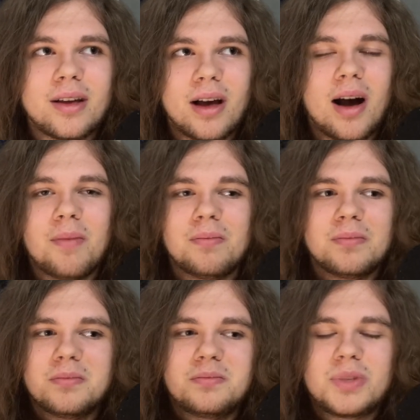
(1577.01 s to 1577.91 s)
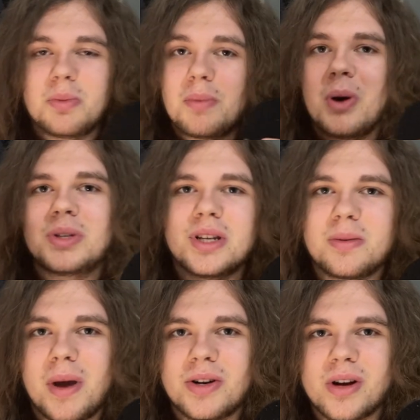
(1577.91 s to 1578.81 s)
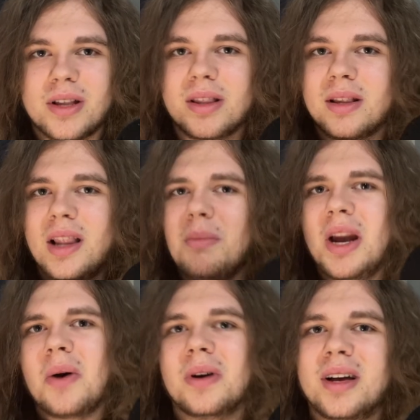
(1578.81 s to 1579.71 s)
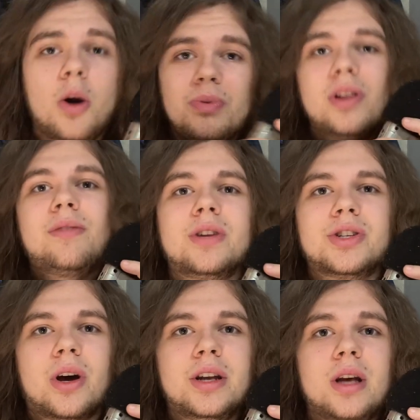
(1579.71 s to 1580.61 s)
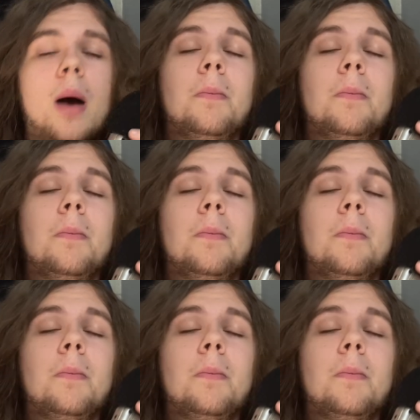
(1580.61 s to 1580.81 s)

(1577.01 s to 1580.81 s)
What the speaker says: to be posted to Patreon, let me know. Hopefully you've enjoyed.